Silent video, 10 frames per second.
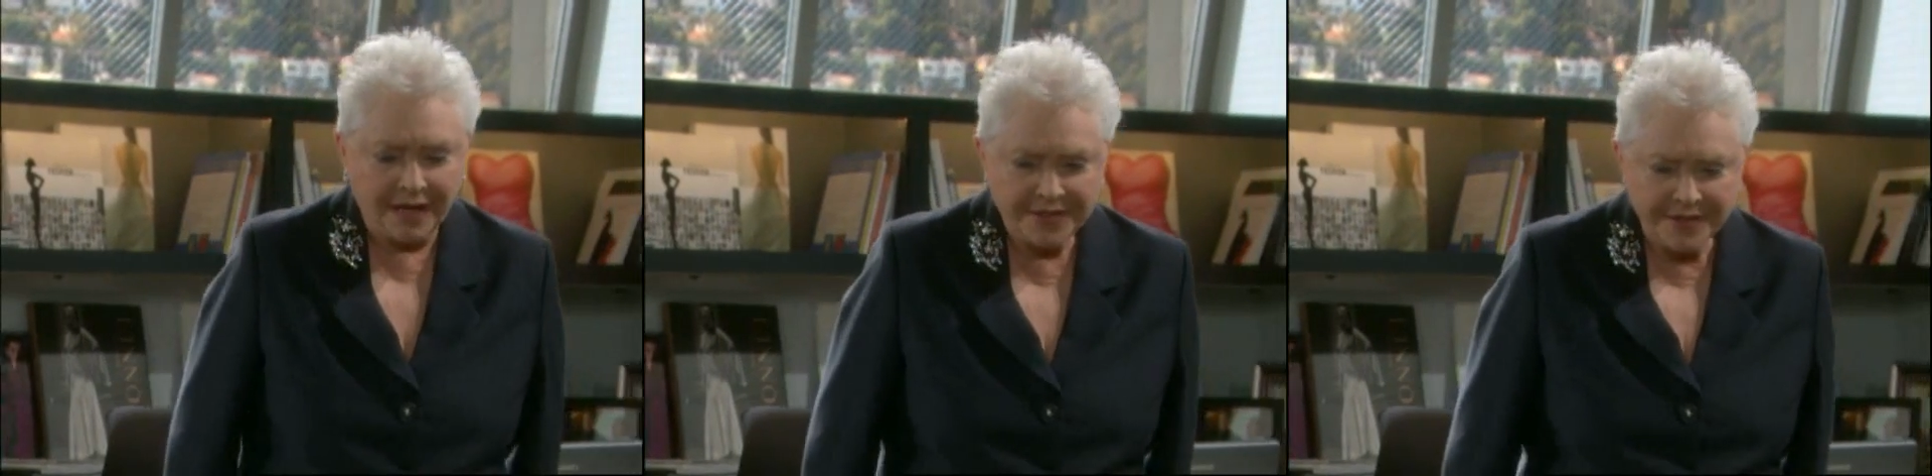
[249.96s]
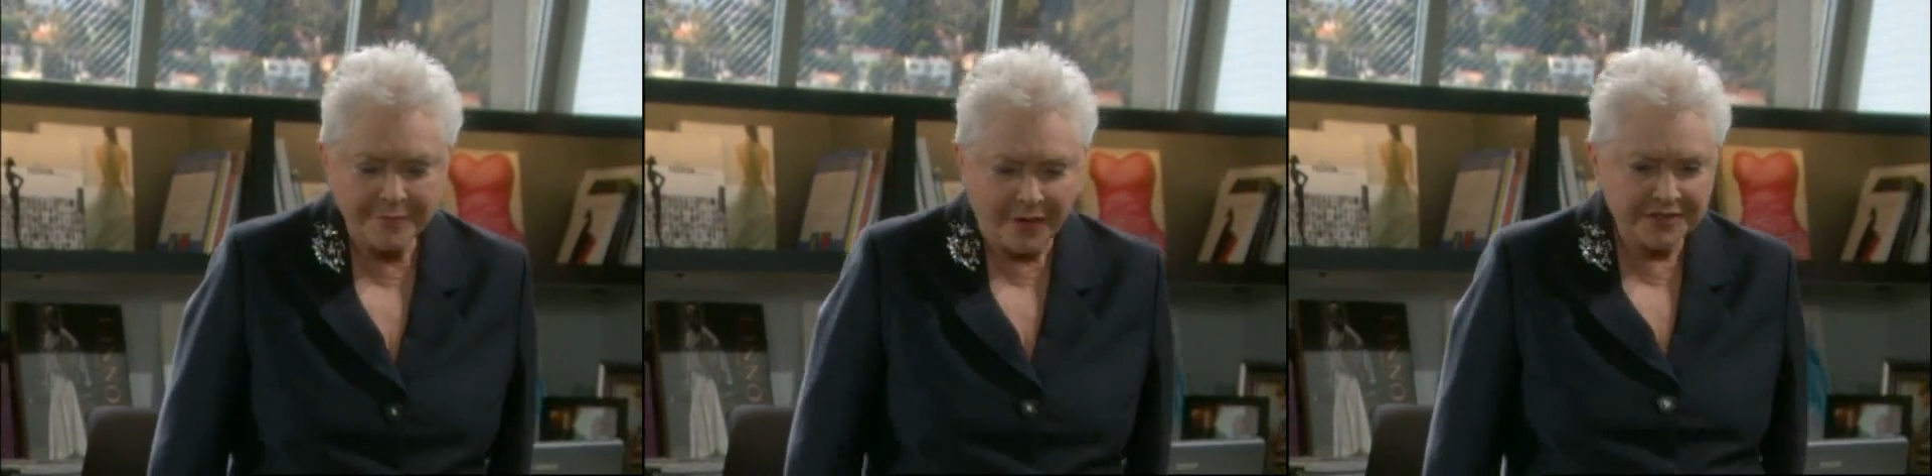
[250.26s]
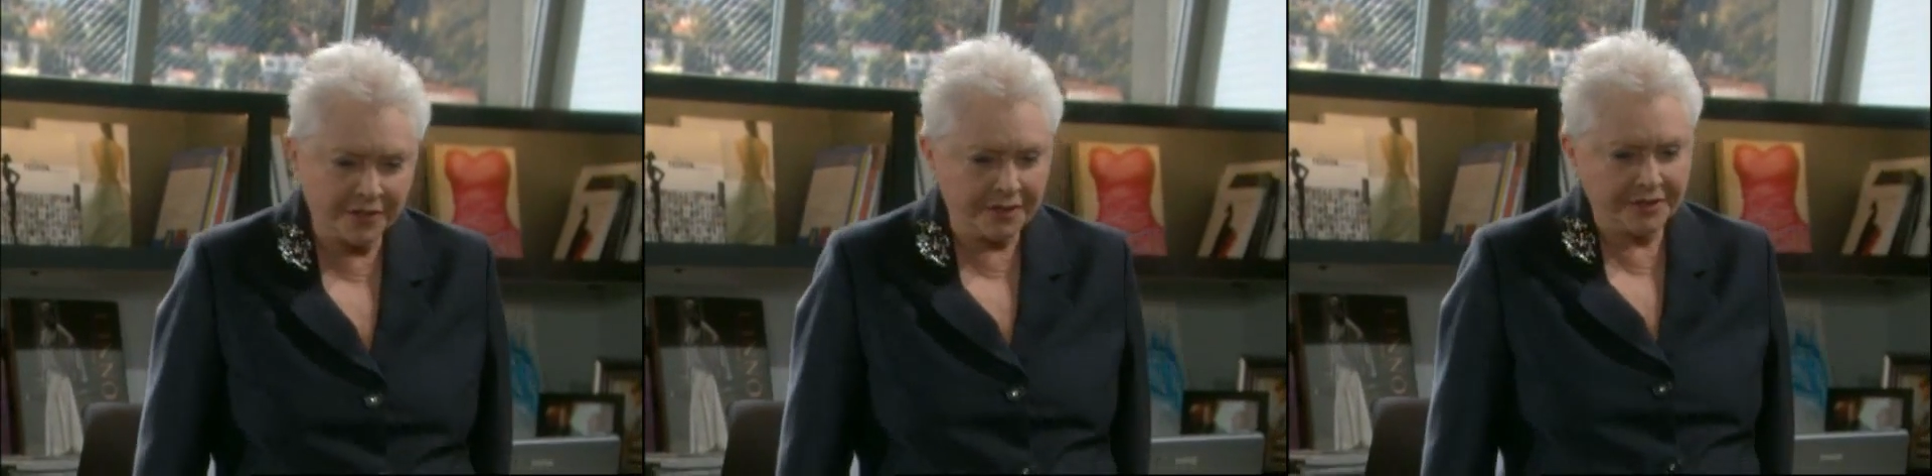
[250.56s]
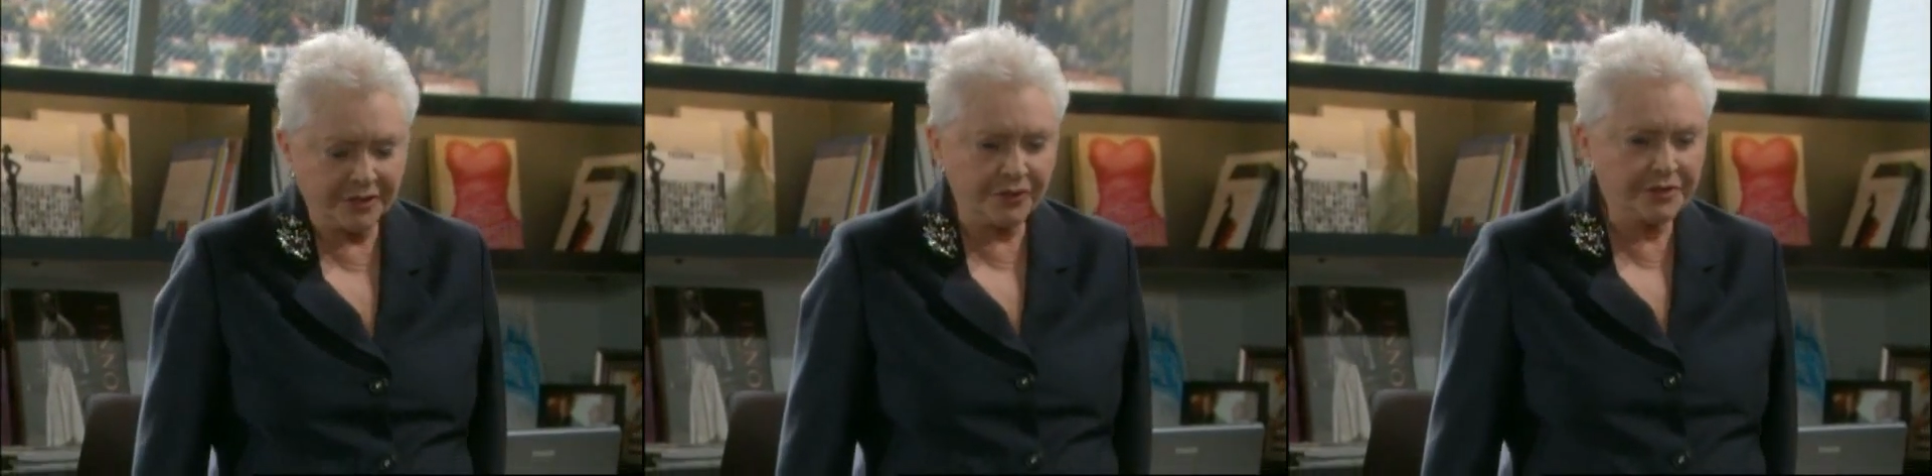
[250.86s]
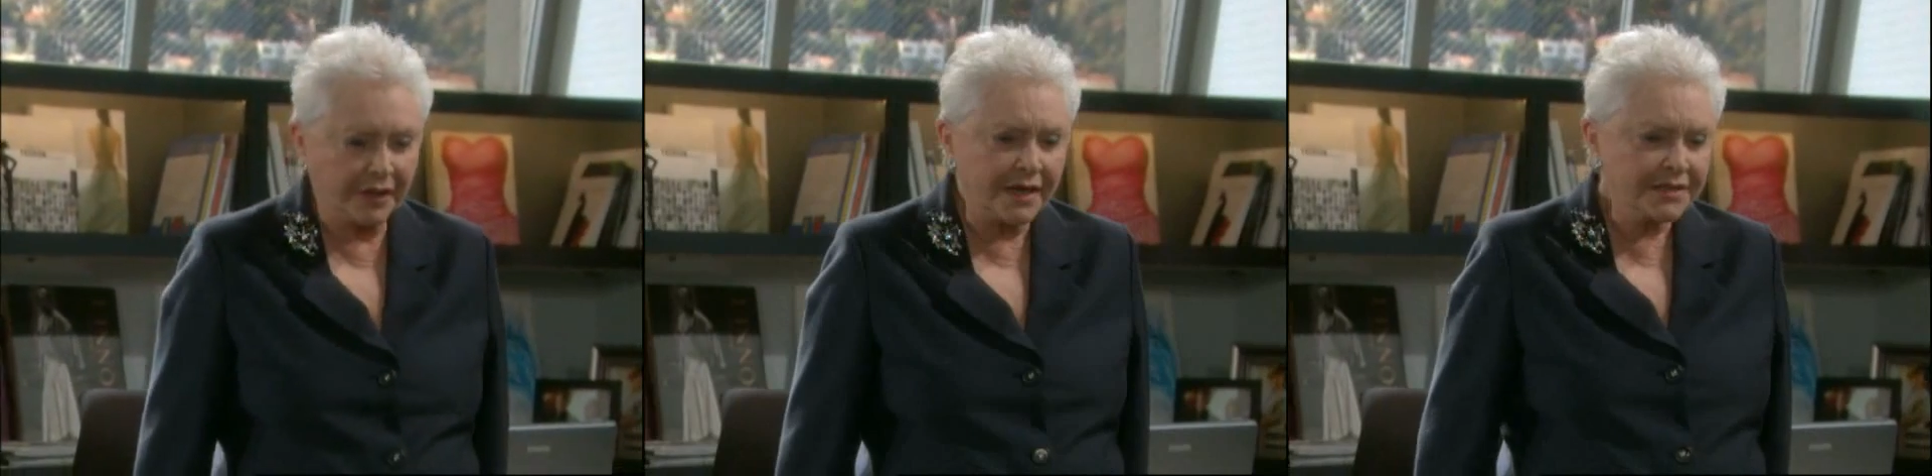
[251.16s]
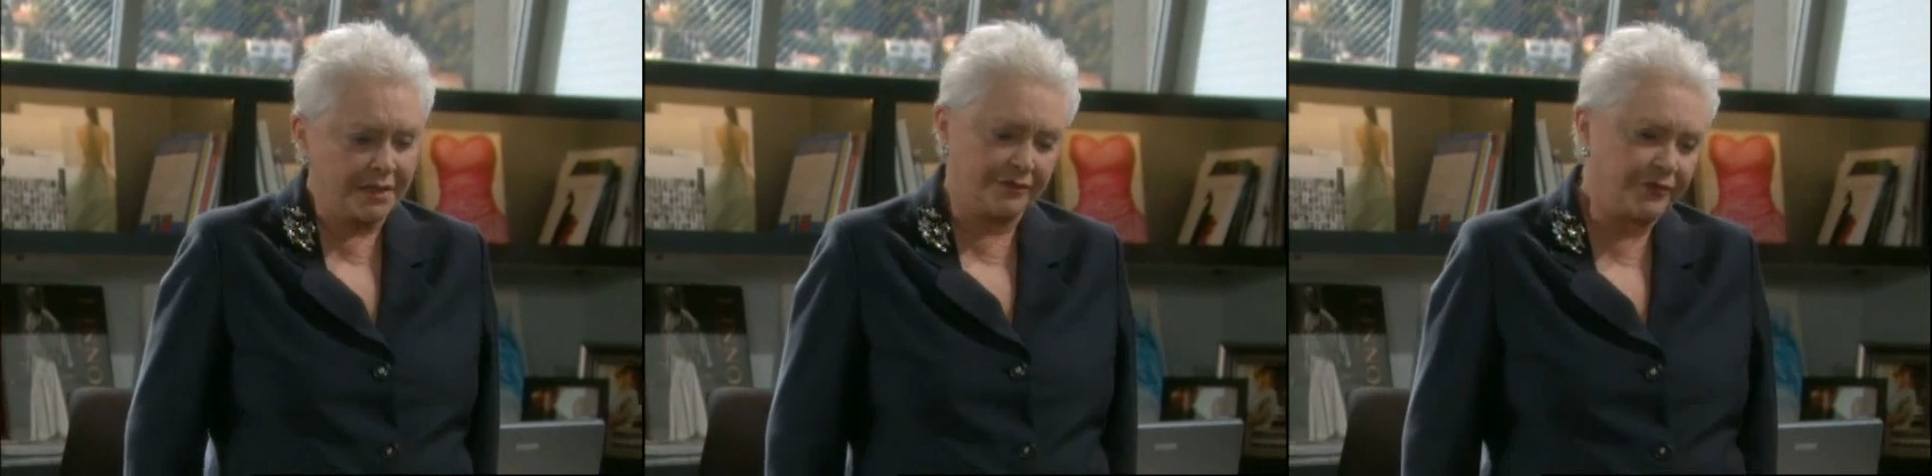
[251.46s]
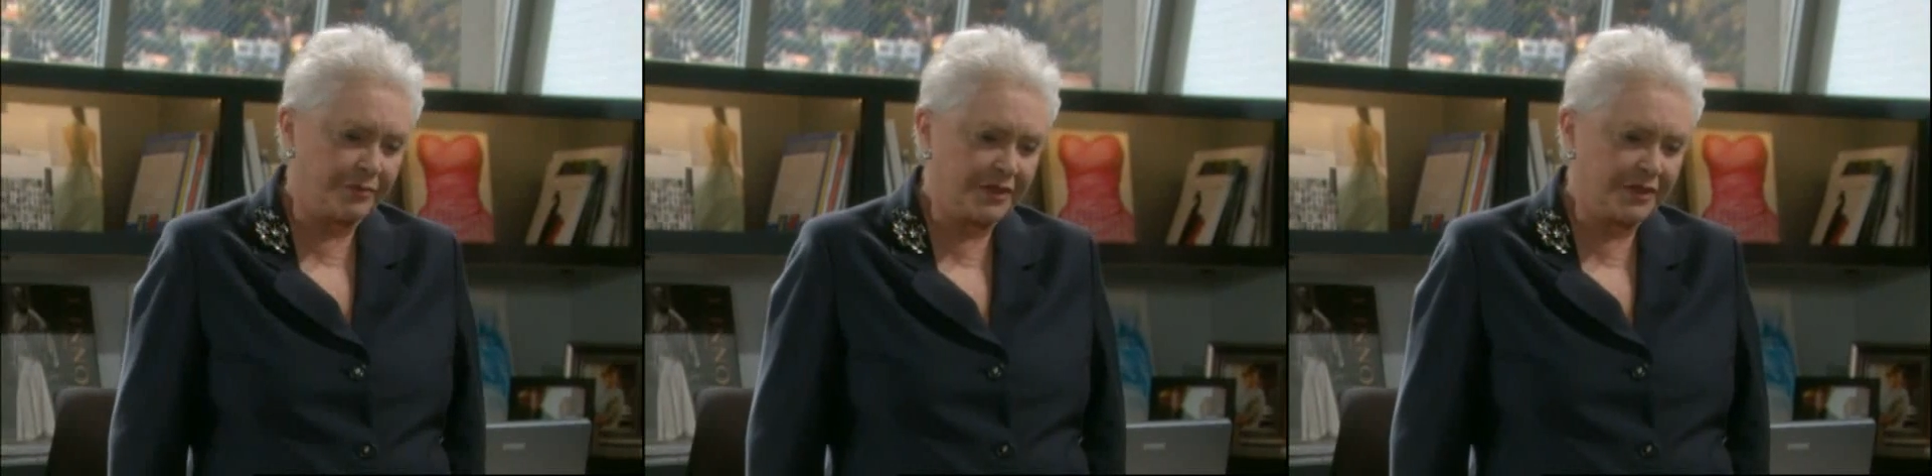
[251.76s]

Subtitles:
And I think my son has learned a lesson